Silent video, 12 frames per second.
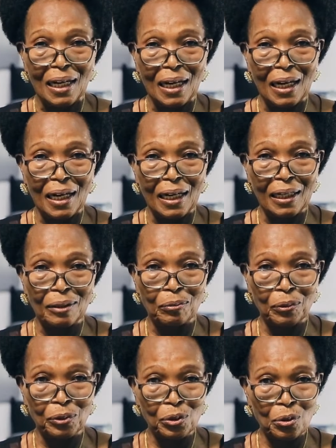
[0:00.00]
I
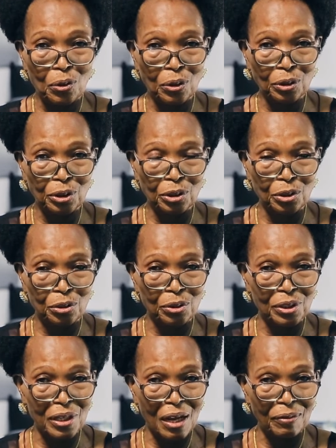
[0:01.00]
was called to
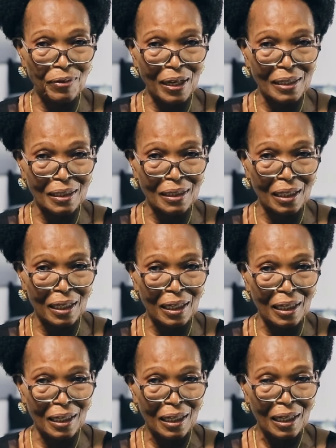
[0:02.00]
serve as
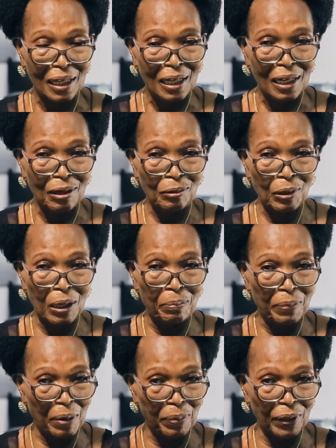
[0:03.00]
a
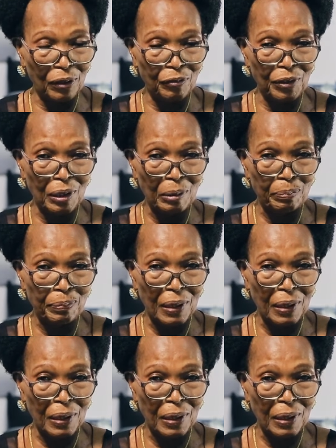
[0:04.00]
member of the